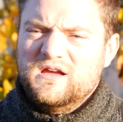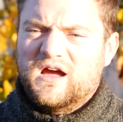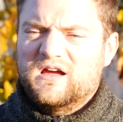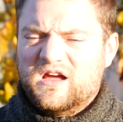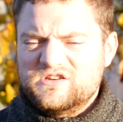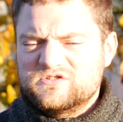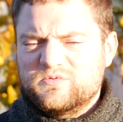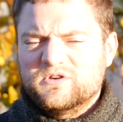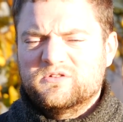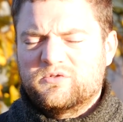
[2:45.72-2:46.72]
I, I just
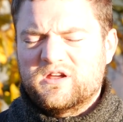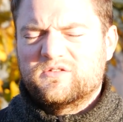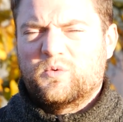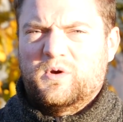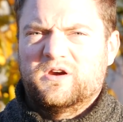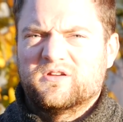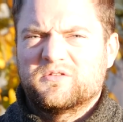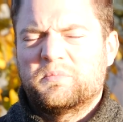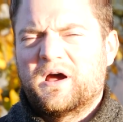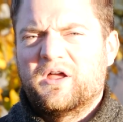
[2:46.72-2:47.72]
want to raise awareness
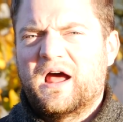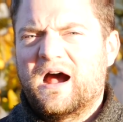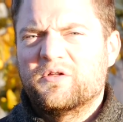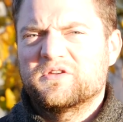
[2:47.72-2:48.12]
about how